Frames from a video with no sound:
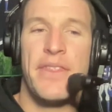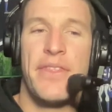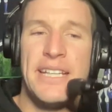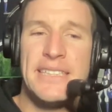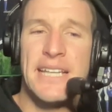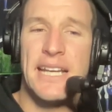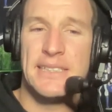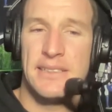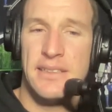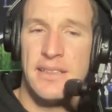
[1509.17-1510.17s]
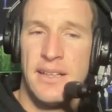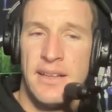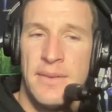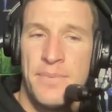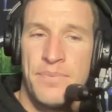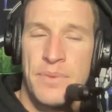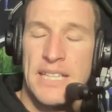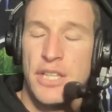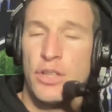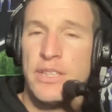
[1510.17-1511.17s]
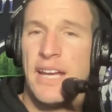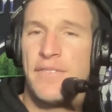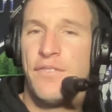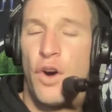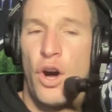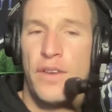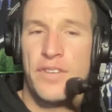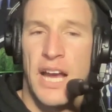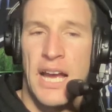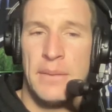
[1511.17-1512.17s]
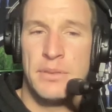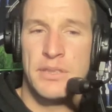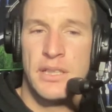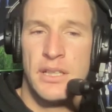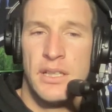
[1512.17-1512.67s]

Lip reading: This season, he's only had 5 games